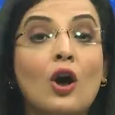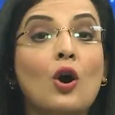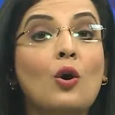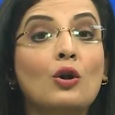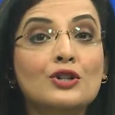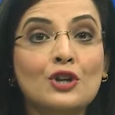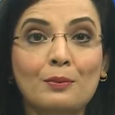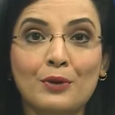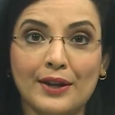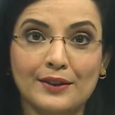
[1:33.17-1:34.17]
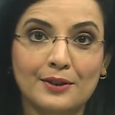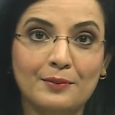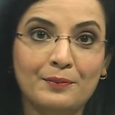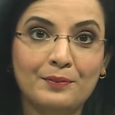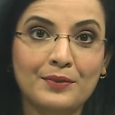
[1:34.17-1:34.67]
Hold your breath,
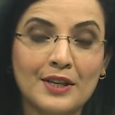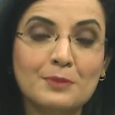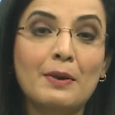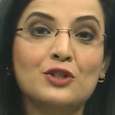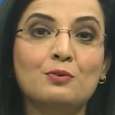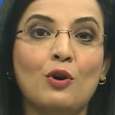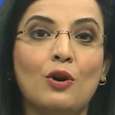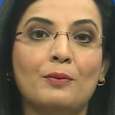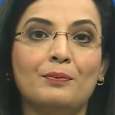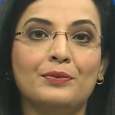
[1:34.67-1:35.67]
there's much more.